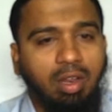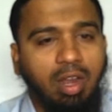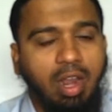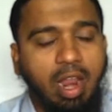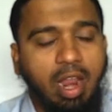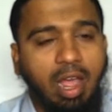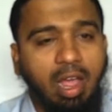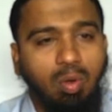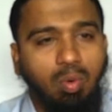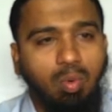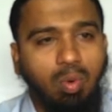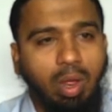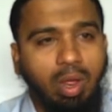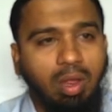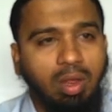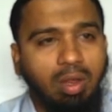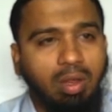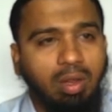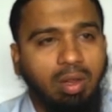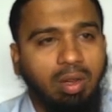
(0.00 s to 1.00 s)
now
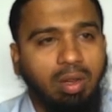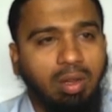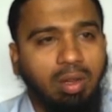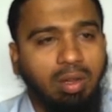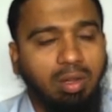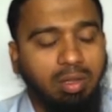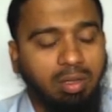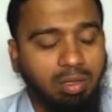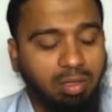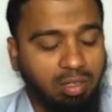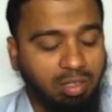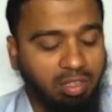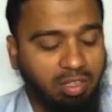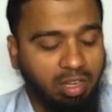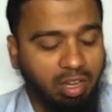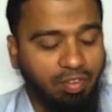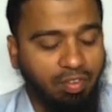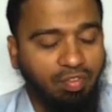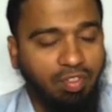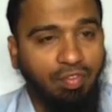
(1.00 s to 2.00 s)

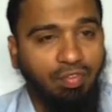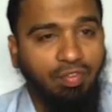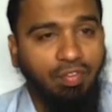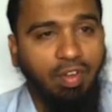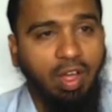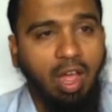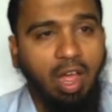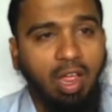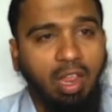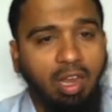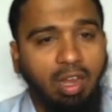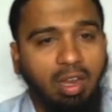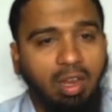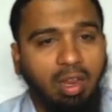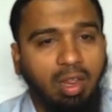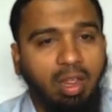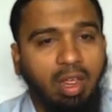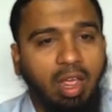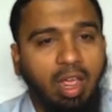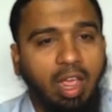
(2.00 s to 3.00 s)
save the file,
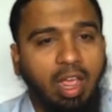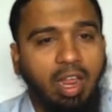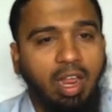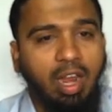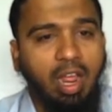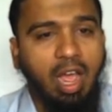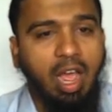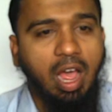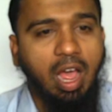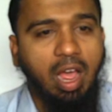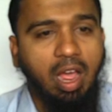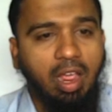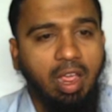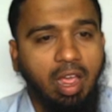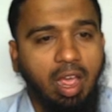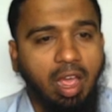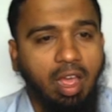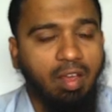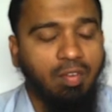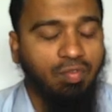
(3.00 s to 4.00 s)
and I
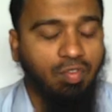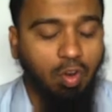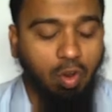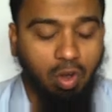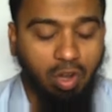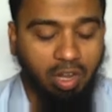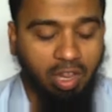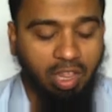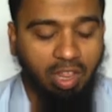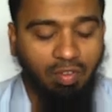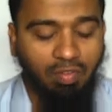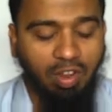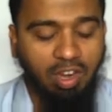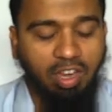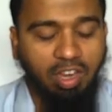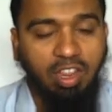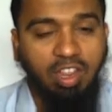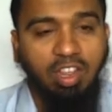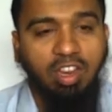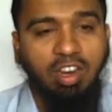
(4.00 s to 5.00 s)
have not given
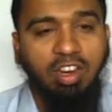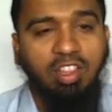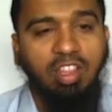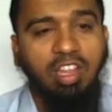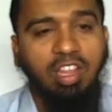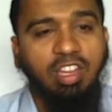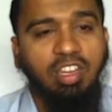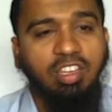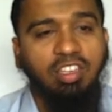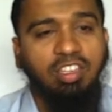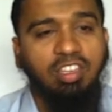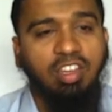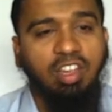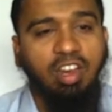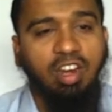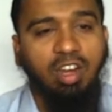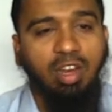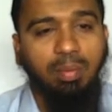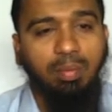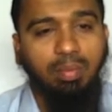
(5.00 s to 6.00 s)
here the
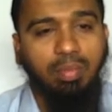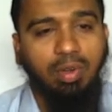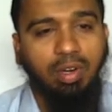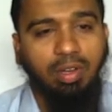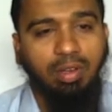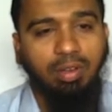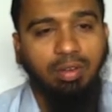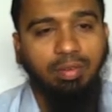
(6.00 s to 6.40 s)
script,